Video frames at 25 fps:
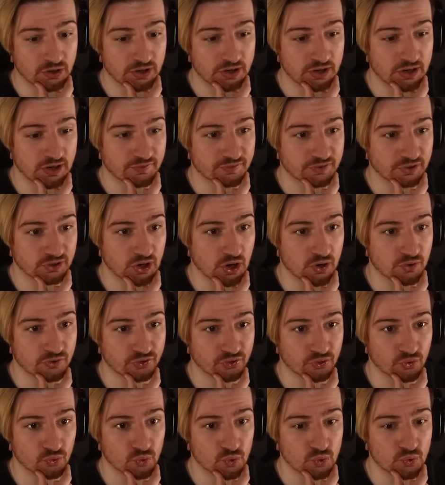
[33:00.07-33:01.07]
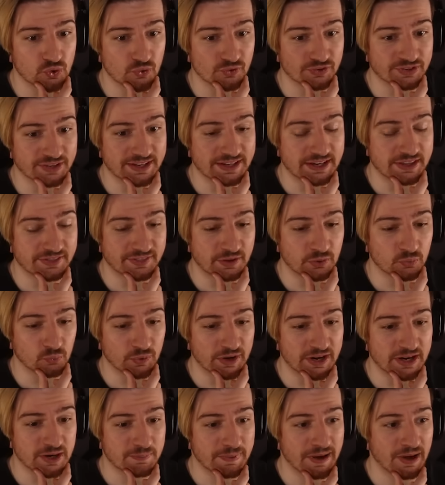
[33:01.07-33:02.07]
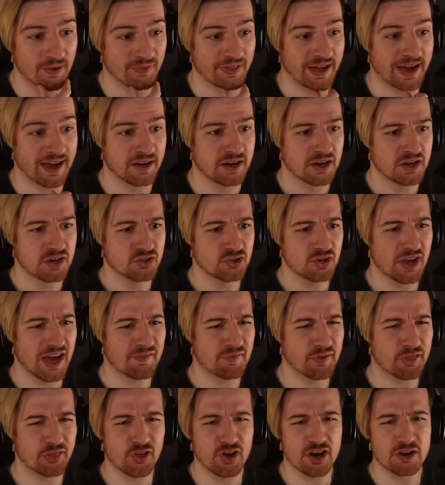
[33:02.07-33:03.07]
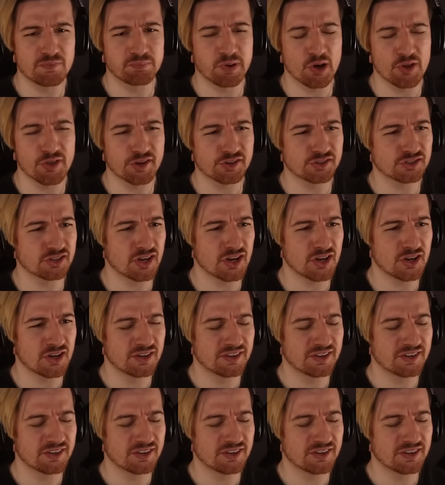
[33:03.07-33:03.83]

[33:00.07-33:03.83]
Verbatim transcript: good enough to go through. Don't see anything weird about that. Do you have a third brother, sir?